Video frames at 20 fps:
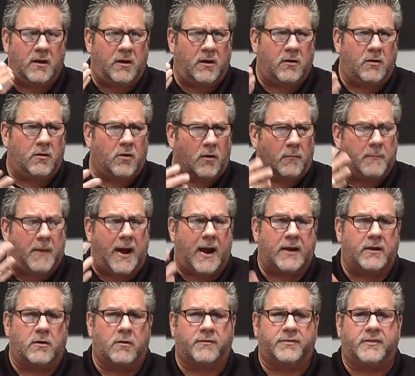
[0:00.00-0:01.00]
in your
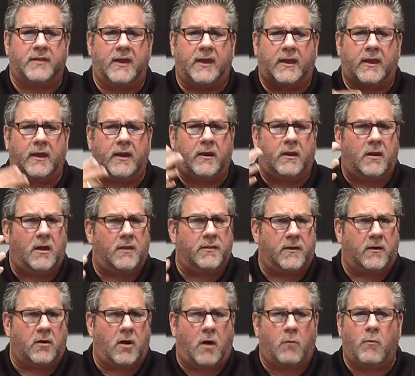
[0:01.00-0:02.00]
mind you're thinking,
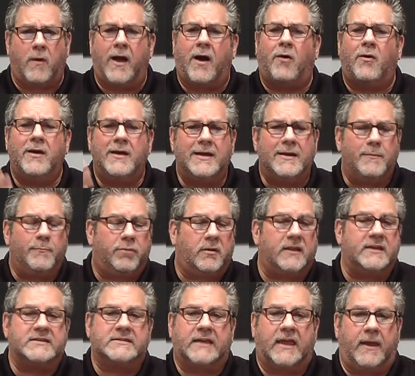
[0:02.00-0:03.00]
they're not well,
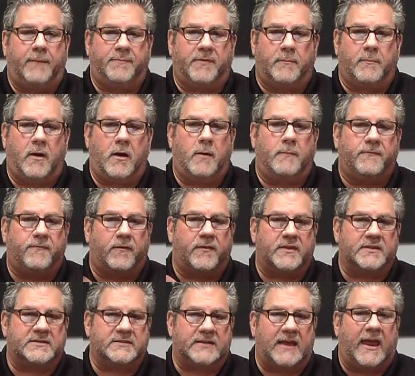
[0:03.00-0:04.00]
please keep them home for
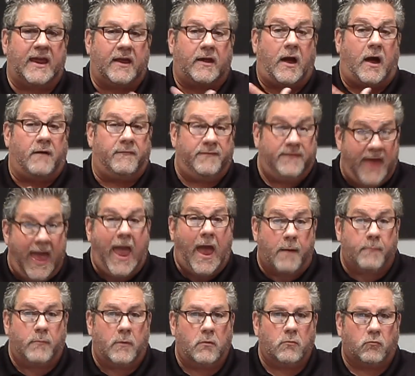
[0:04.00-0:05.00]
the sake of
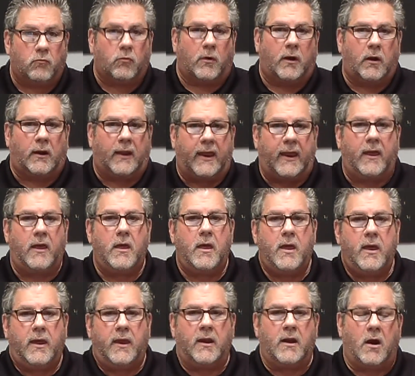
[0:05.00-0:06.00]
them, really,
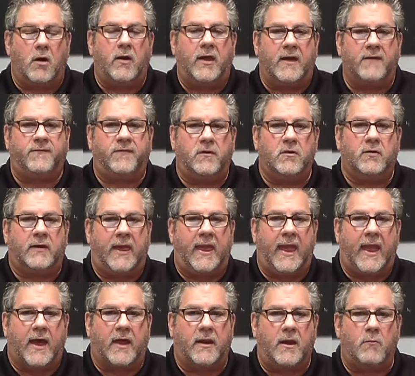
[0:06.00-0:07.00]
if you
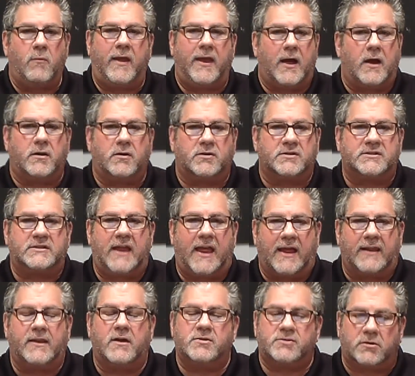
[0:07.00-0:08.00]
can. And we
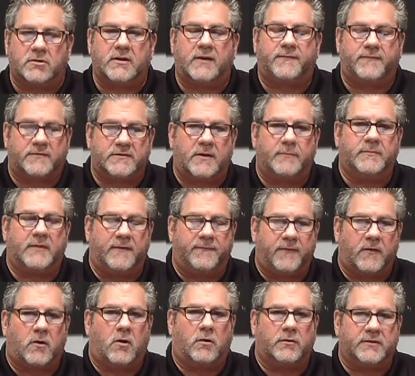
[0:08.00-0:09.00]
understand those are some
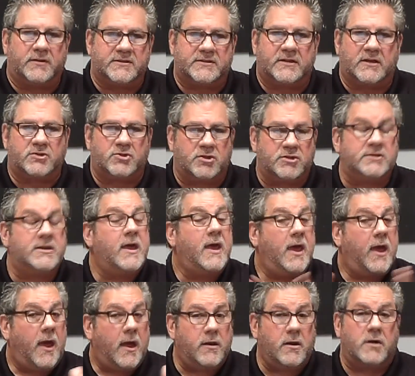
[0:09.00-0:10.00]
difficult decisions,
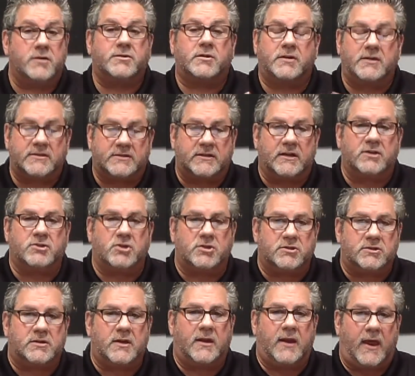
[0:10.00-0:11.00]
and those are
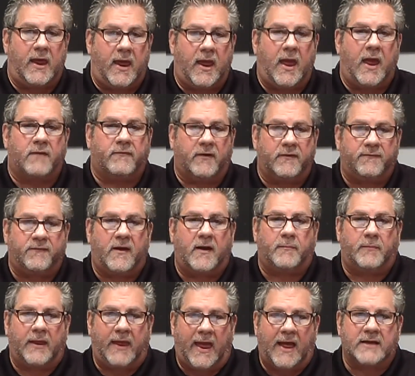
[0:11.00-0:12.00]
decisions that every
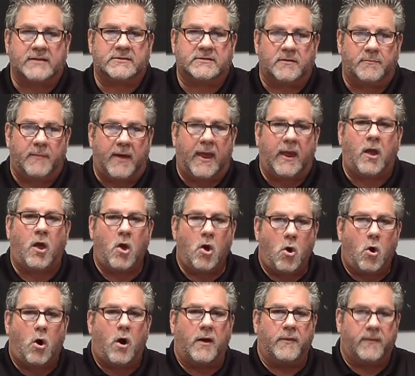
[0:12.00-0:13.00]
family has to make
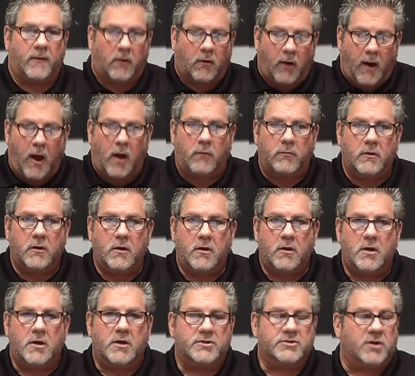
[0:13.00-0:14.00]
on their own.
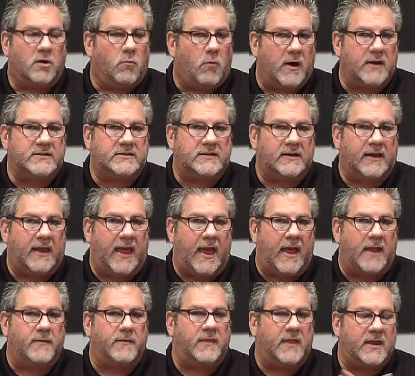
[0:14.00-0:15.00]
So once
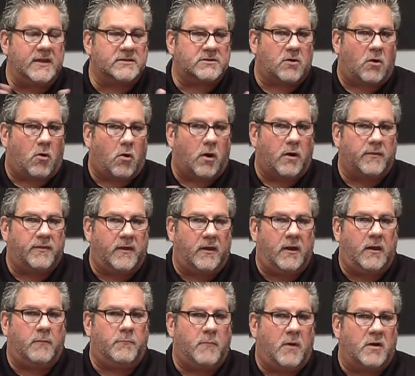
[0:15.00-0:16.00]
again, these are
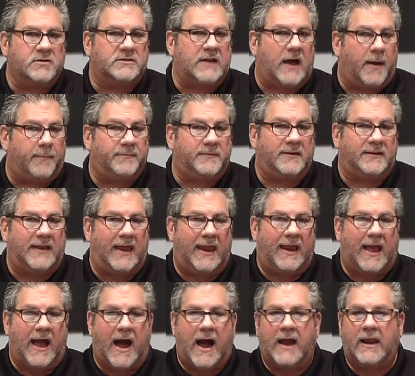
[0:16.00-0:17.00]
the most
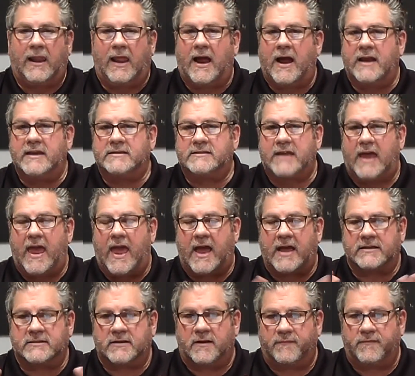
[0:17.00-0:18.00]
up-to-date guidelines
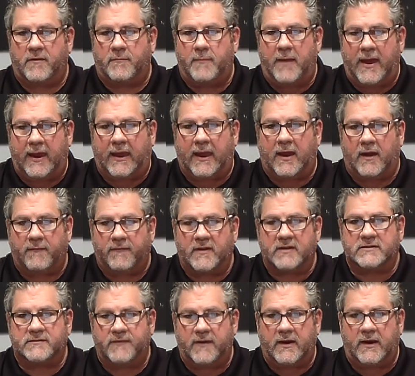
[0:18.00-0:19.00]
as of the making of
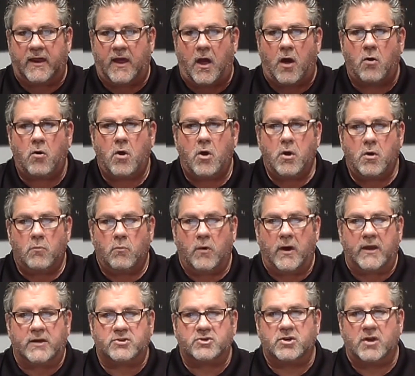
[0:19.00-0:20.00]
this video,
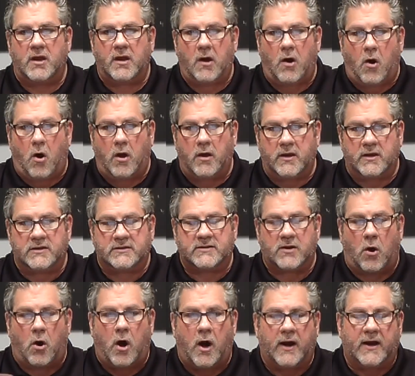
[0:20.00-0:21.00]
which is
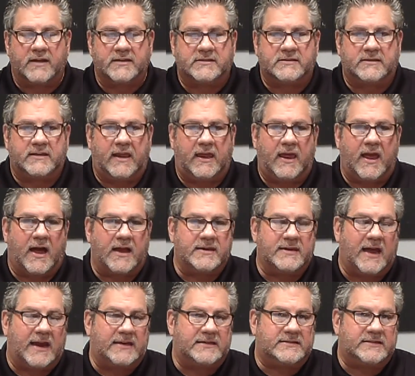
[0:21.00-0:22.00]
August the
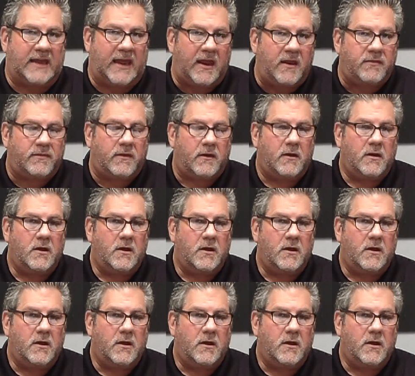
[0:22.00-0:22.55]
19th.